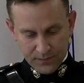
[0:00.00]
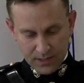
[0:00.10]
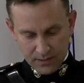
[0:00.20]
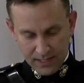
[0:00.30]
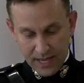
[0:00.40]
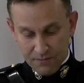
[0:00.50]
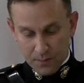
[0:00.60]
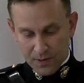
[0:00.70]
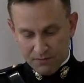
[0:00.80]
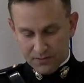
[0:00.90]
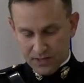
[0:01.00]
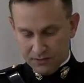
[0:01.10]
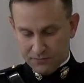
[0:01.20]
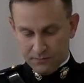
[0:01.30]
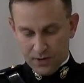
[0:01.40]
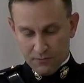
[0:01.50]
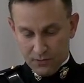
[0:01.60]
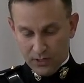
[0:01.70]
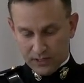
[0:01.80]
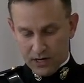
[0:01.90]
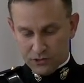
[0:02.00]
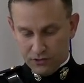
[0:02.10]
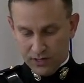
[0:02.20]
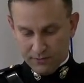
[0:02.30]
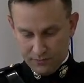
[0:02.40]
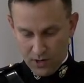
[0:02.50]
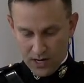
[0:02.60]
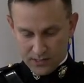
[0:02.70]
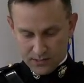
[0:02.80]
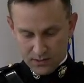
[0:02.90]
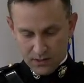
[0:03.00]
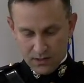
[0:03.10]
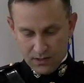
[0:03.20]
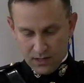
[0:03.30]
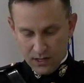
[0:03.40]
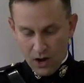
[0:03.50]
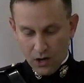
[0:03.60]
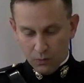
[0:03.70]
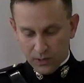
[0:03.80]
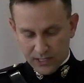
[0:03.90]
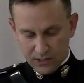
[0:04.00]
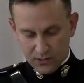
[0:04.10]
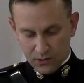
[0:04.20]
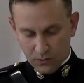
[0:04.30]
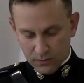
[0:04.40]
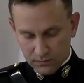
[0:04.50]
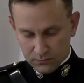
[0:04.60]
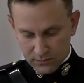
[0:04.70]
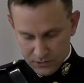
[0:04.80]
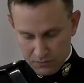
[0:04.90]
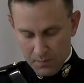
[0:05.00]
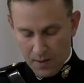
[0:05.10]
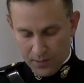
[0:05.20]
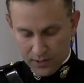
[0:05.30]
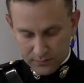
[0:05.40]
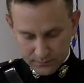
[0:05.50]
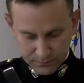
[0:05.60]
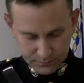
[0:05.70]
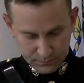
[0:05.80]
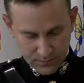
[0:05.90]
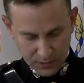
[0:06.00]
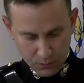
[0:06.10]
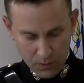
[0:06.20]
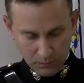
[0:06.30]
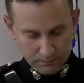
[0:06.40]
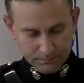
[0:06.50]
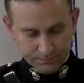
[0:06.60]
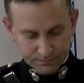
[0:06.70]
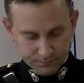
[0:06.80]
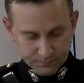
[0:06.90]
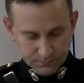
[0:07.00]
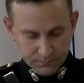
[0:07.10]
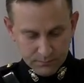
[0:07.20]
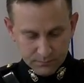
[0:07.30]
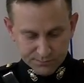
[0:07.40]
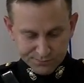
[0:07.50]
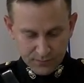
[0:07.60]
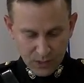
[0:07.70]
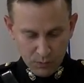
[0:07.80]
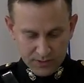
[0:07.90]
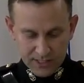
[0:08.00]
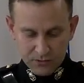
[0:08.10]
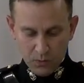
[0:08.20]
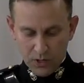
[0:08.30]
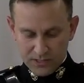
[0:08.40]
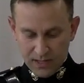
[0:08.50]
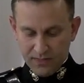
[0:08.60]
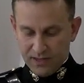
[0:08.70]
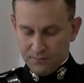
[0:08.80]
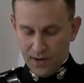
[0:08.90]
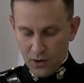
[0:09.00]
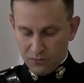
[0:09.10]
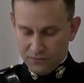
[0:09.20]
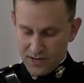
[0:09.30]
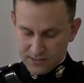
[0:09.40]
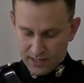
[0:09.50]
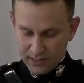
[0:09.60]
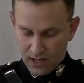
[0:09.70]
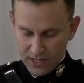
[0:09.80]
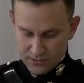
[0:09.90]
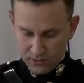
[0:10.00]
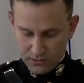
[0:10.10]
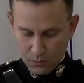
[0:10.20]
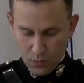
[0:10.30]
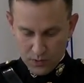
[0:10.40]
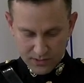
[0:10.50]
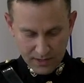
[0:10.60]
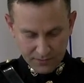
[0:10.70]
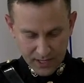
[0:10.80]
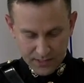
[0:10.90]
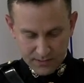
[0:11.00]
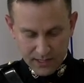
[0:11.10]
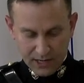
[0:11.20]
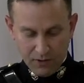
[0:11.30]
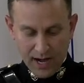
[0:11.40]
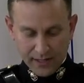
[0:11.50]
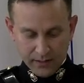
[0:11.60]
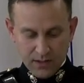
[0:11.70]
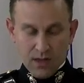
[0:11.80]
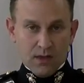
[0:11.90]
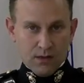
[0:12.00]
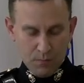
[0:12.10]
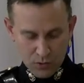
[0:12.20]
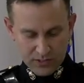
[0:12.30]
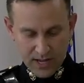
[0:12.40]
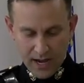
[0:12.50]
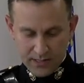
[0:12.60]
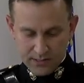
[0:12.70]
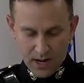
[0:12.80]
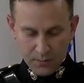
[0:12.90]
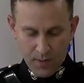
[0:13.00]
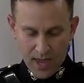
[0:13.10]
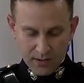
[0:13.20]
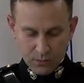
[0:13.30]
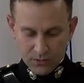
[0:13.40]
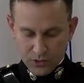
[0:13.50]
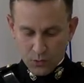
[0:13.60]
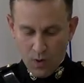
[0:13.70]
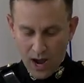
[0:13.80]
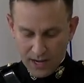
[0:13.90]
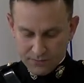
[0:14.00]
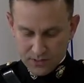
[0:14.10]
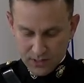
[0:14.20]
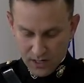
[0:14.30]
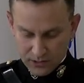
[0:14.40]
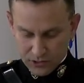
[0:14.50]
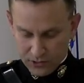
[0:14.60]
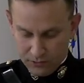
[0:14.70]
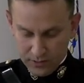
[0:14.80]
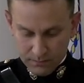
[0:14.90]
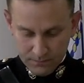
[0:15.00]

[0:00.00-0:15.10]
They gave up everything for our country, for us. And all we can do is remember, unquote. With these words, I think of my own friends that I lost during the wars in Afghanistan and Iraq. Most died as young men with new wives and young children.